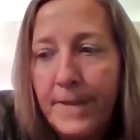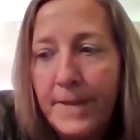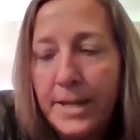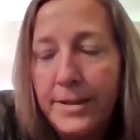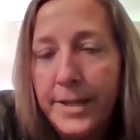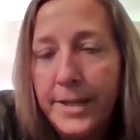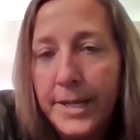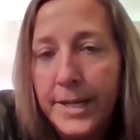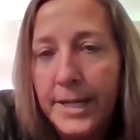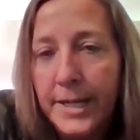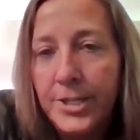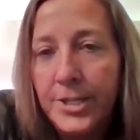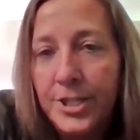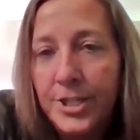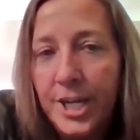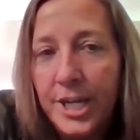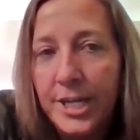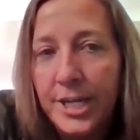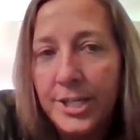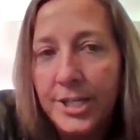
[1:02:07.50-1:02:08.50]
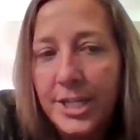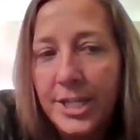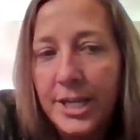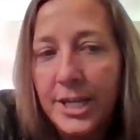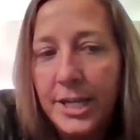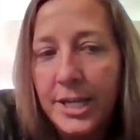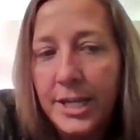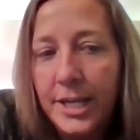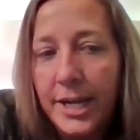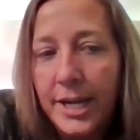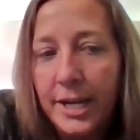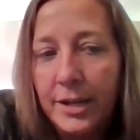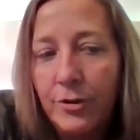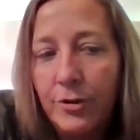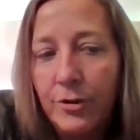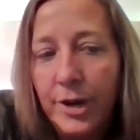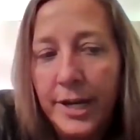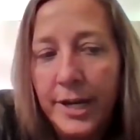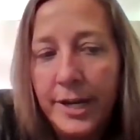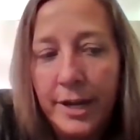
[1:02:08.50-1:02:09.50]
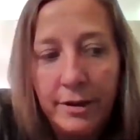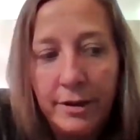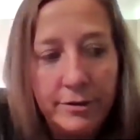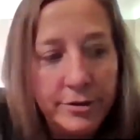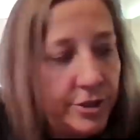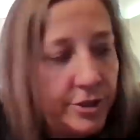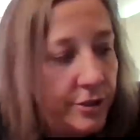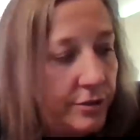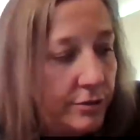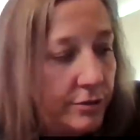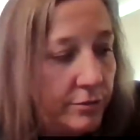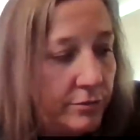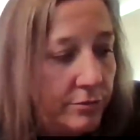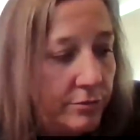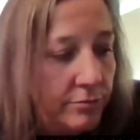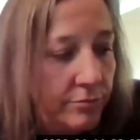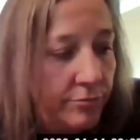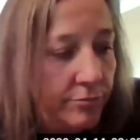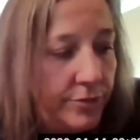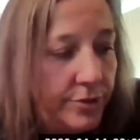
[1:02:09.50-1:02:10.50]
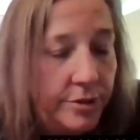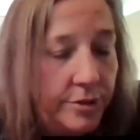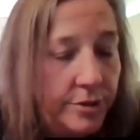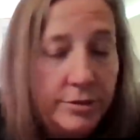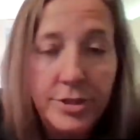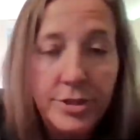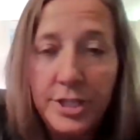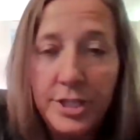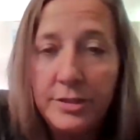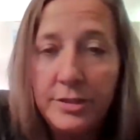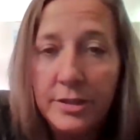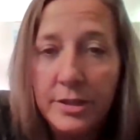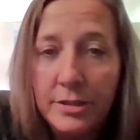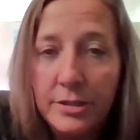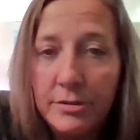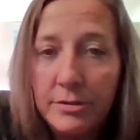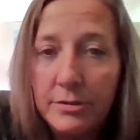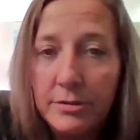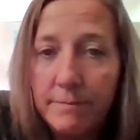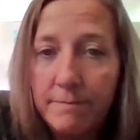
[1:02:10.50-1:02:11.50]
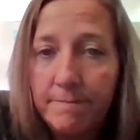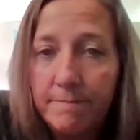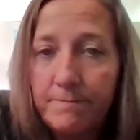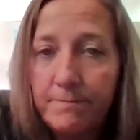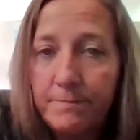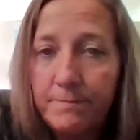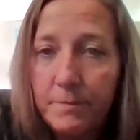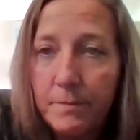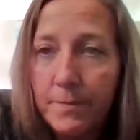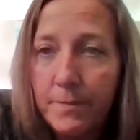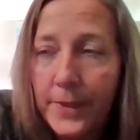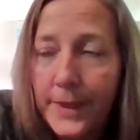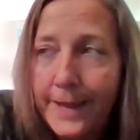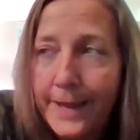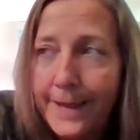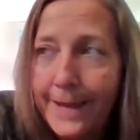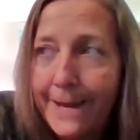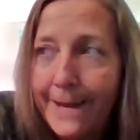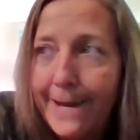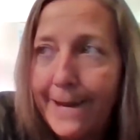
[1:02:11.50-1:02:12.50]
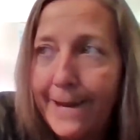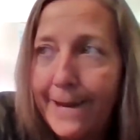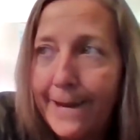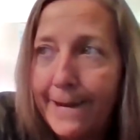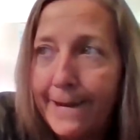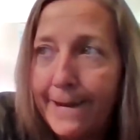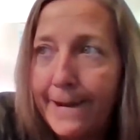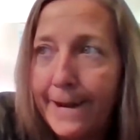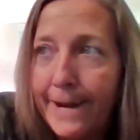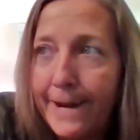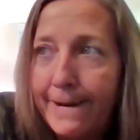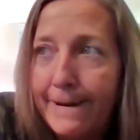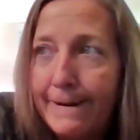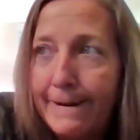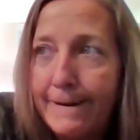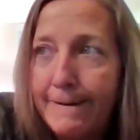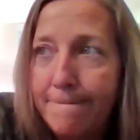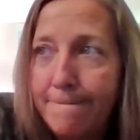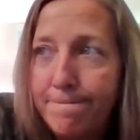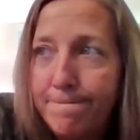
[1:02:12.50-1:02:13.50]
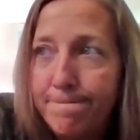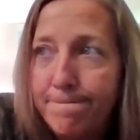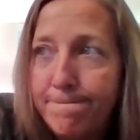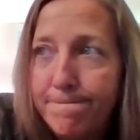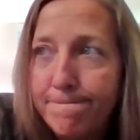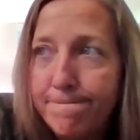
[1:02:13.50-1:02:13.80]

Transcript: and then I changed it and I had cried out to to Jesus. And um,